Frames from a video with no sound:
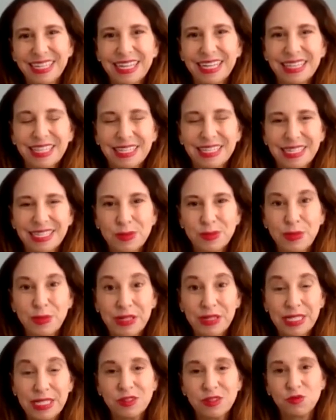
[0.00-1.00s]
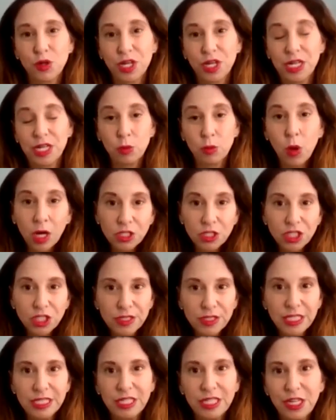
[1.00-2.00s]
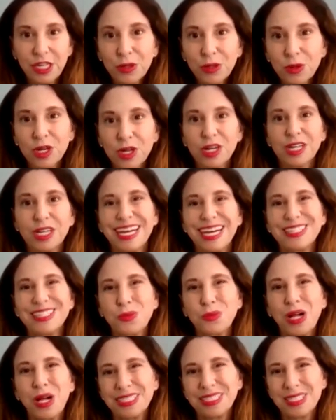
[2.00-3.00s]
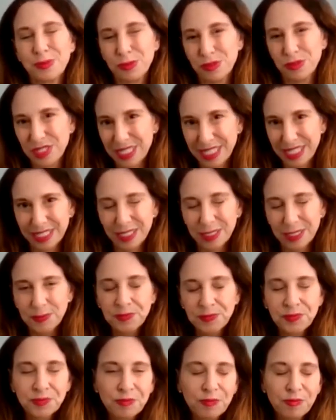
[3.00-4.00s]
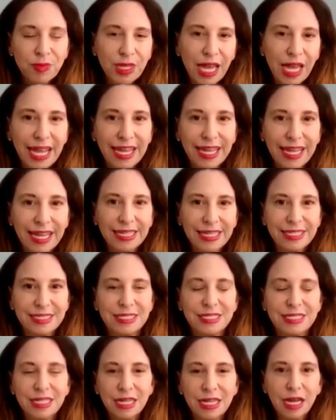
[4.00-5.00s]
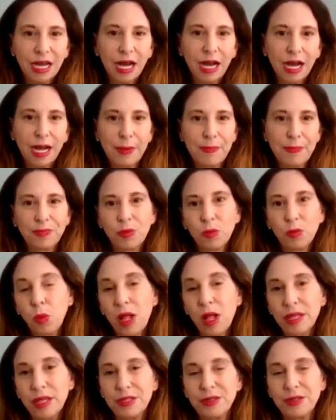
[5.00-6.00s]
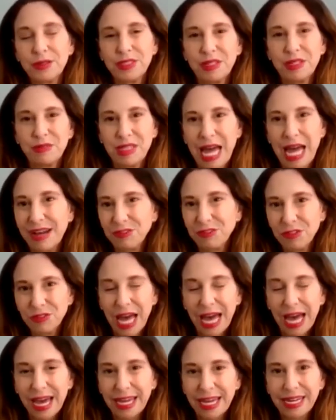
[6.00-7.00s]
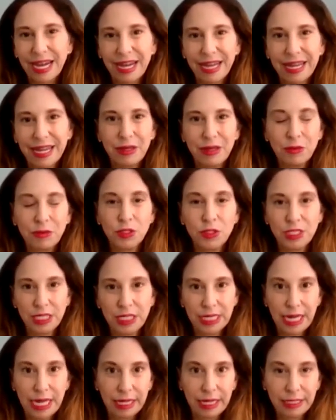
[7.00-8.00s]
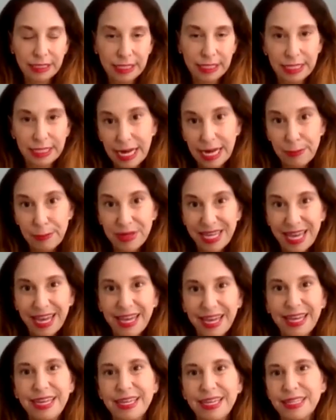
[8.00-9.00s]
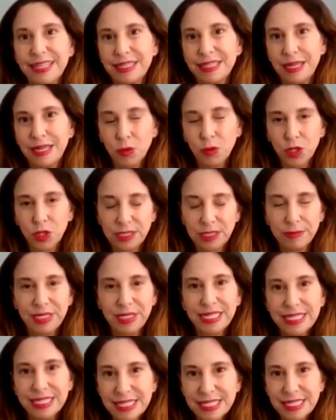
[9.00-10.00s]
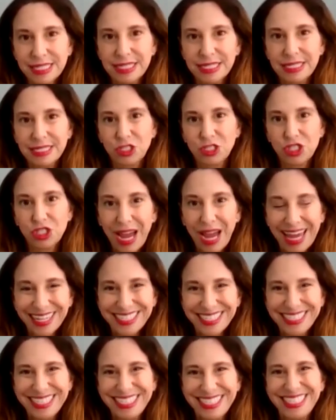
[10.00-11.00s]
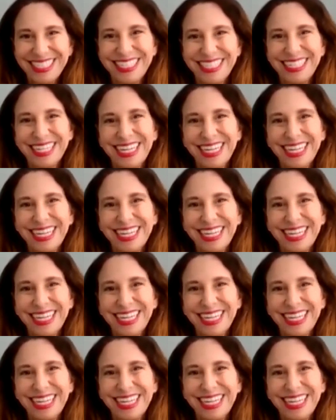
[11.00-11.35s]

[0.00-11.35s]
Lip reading: the experience of working in Wall Street in New York as well as Brazil. And after that, I did an MBA and then worked at McKinsey in strategy.